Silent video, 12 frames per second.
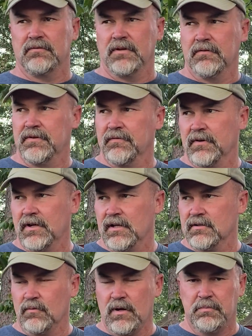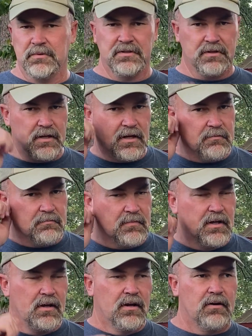of different kinds of weapons and
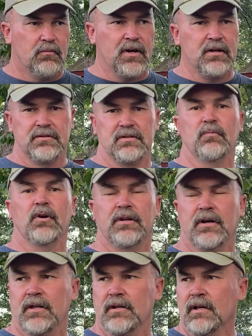rounds and whatnot.